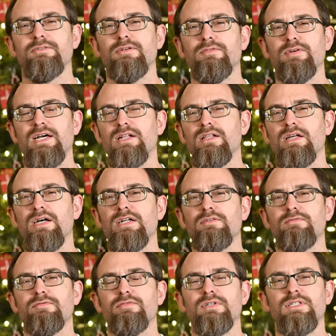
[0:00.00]
had a lot
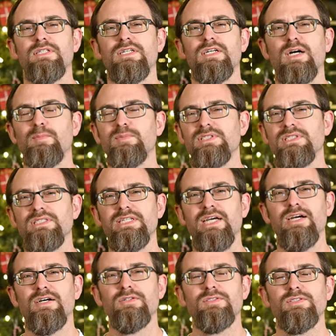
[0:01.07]
of ups and
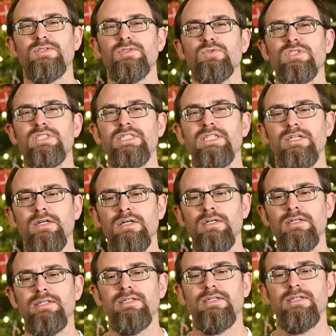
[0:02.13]
downs through the year.